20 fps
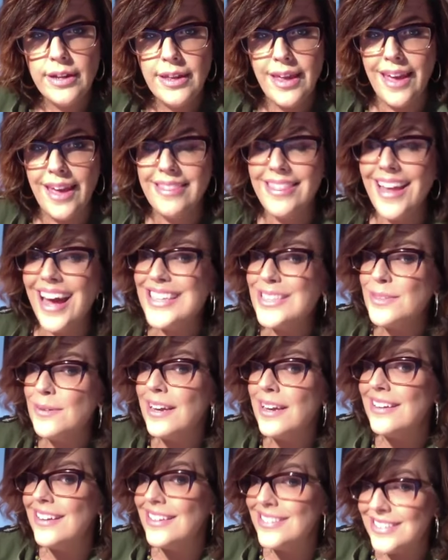Okay, that's
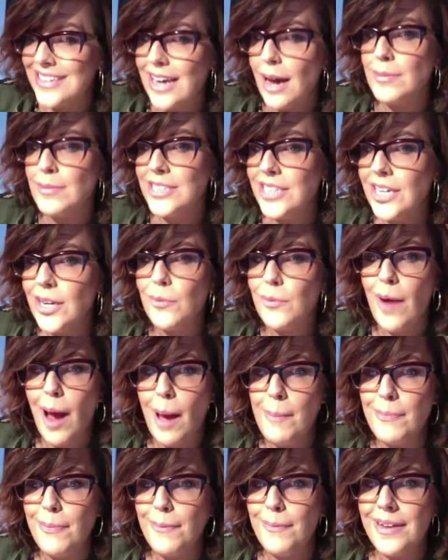what establishing a
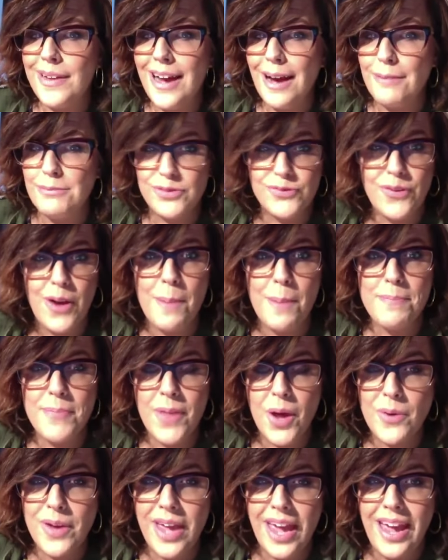rep comes from.
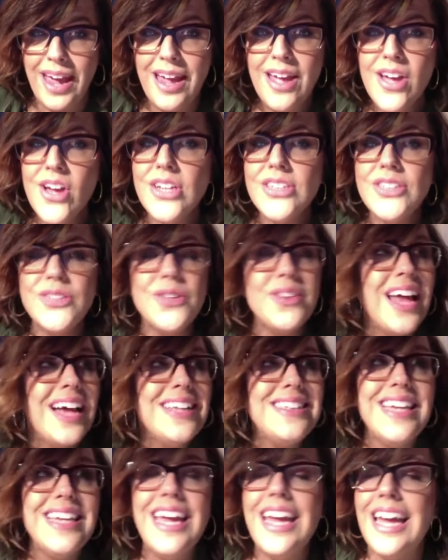Okay, so
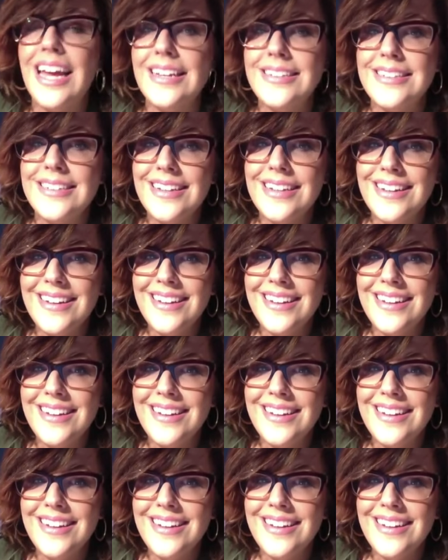that's it.